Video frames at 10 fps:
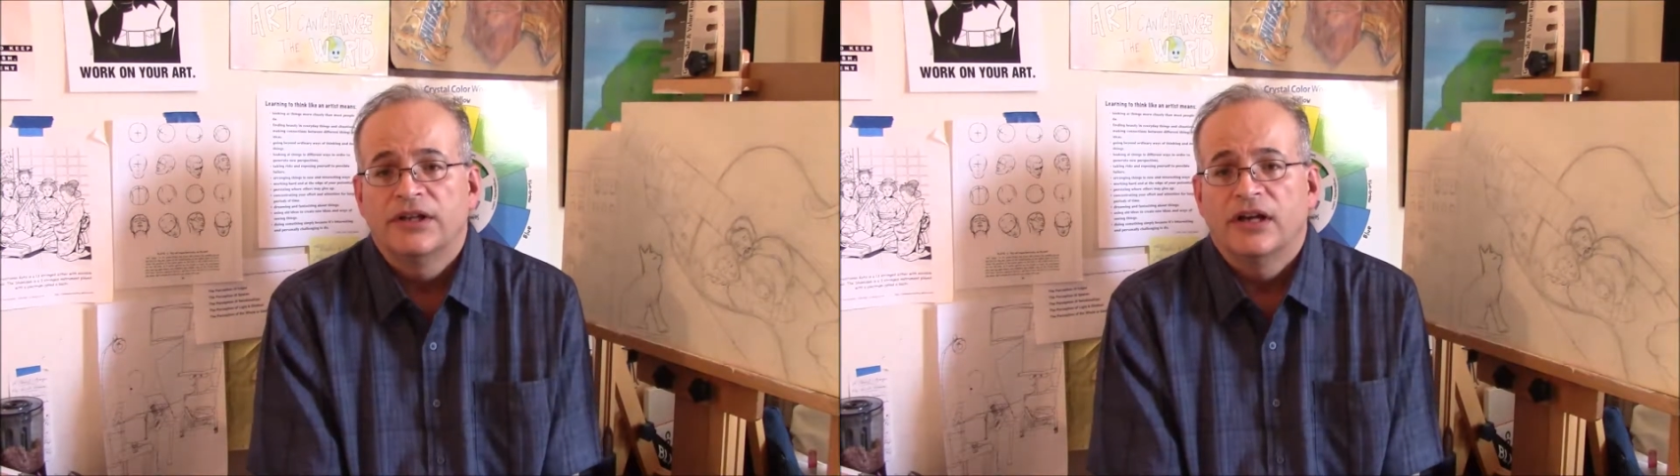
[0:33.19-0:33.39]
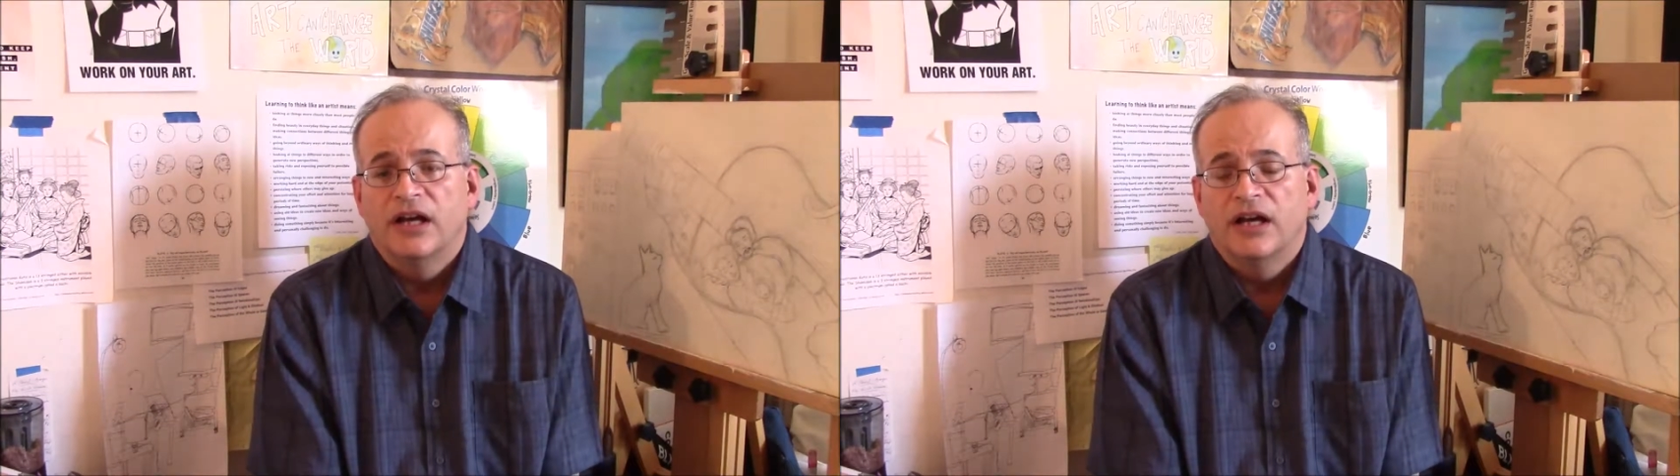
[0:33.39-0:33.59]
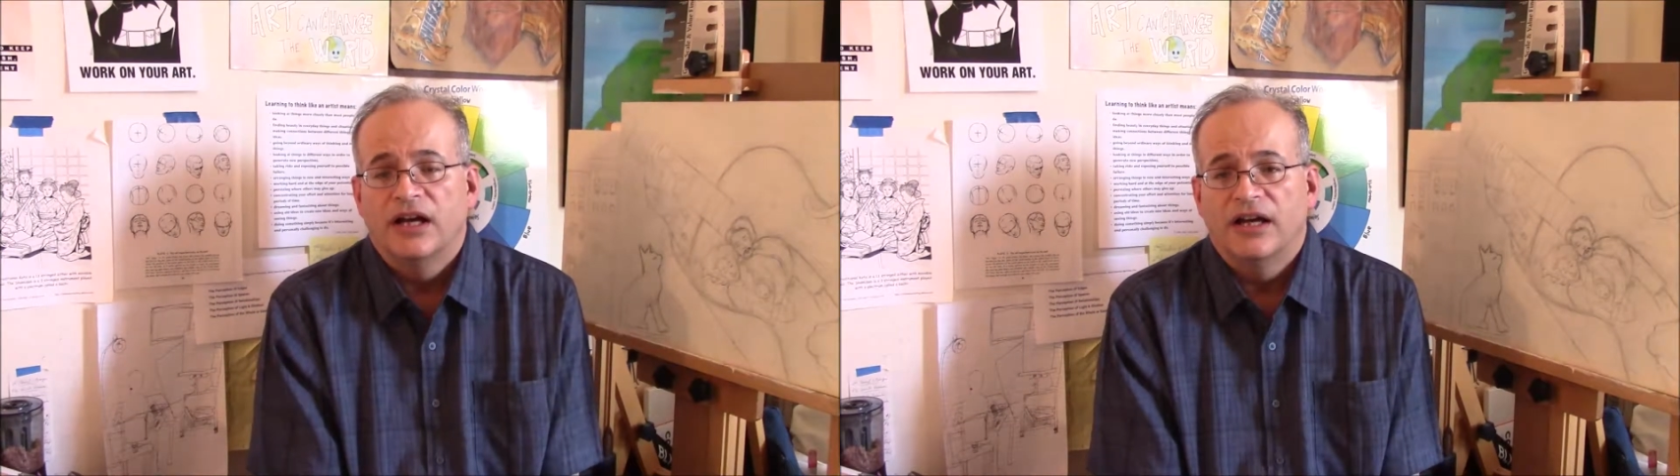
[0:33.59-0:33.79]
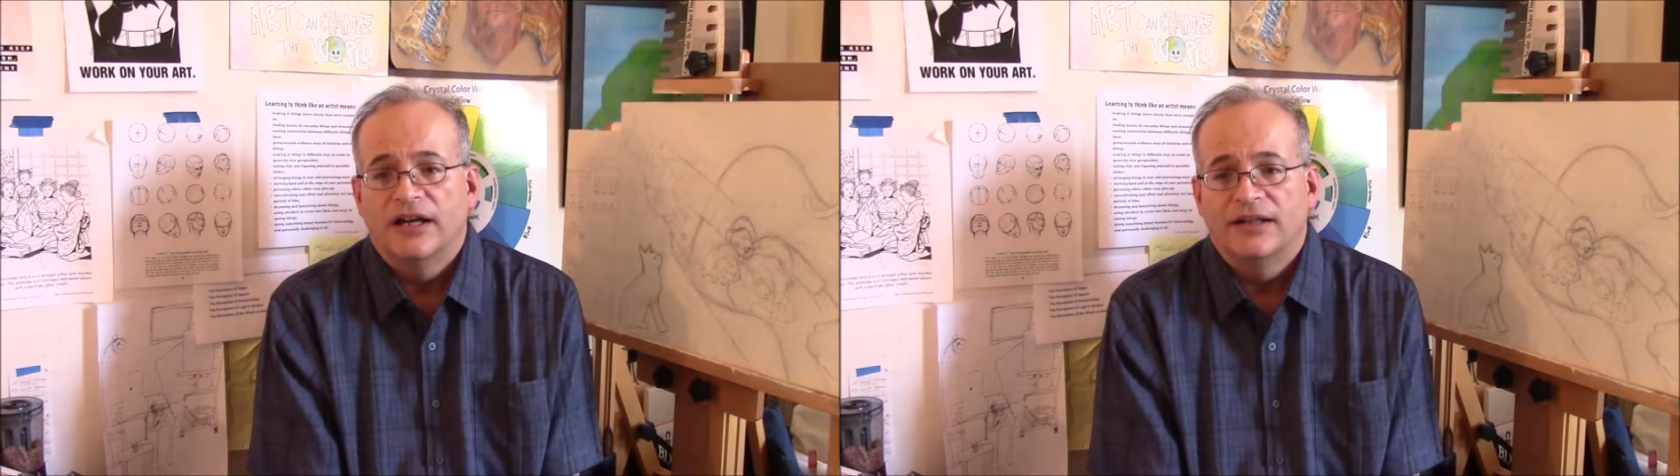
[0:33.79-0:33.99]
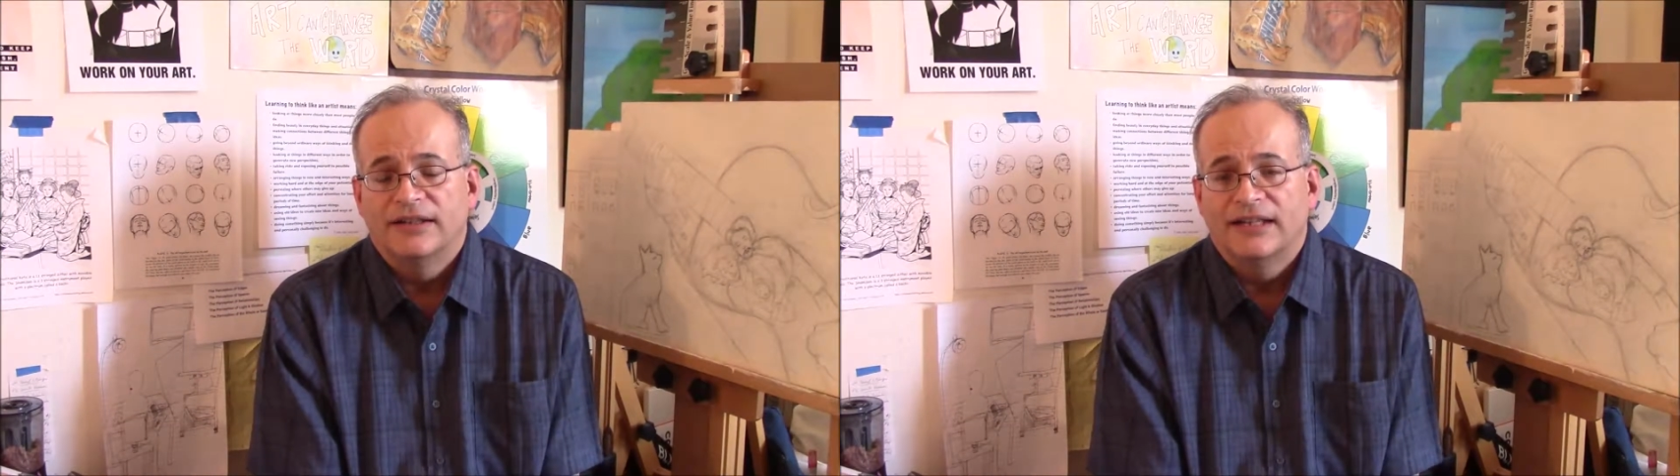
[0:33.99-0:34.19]

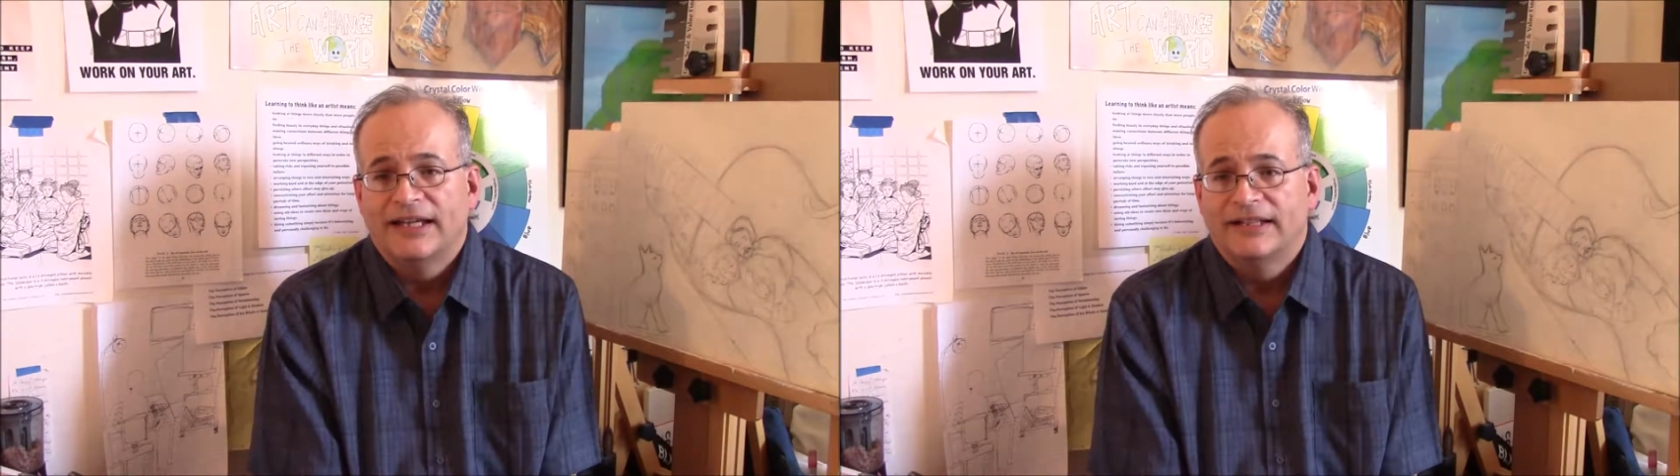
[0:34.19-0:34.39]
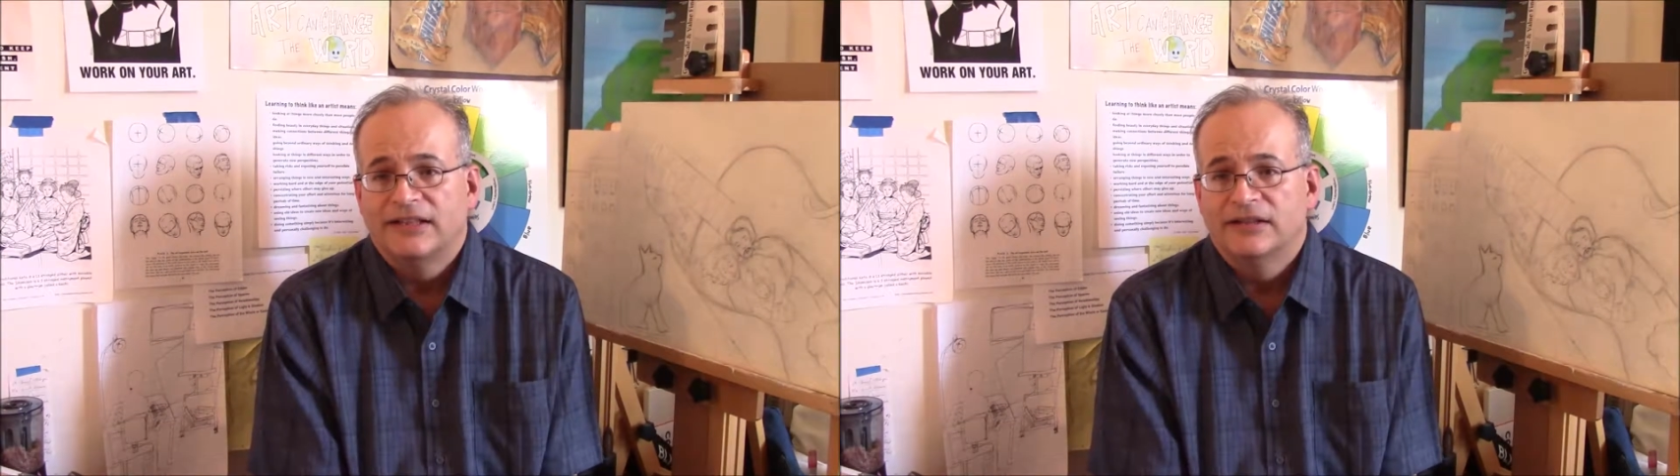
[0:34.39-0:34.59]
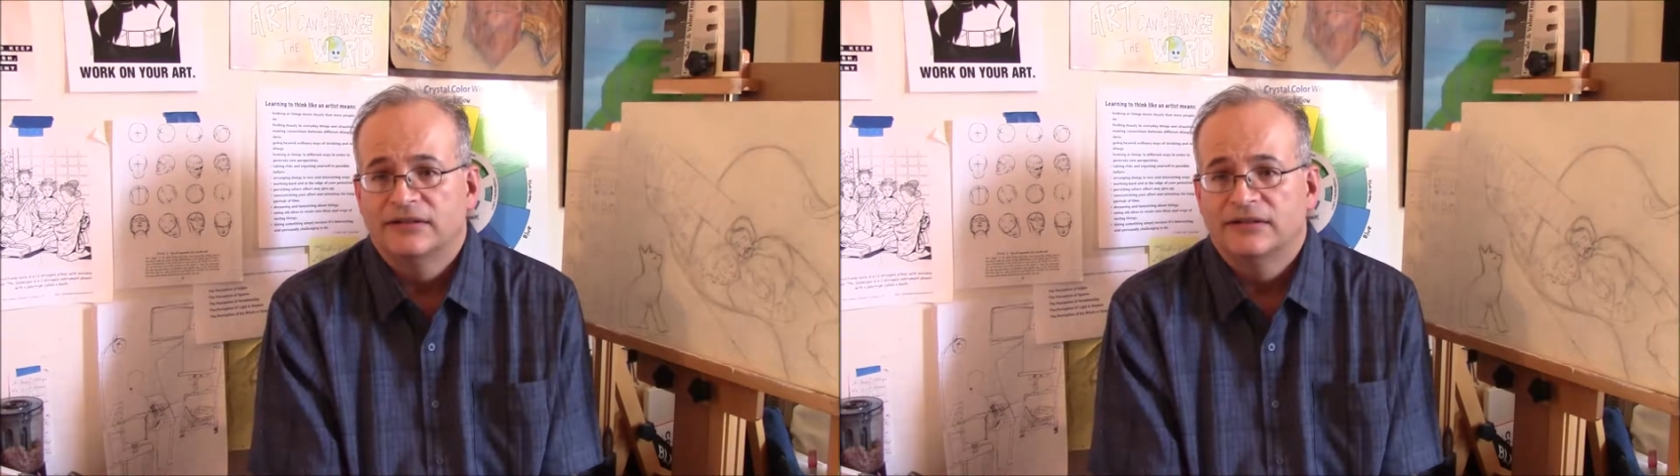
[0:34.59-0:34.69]
like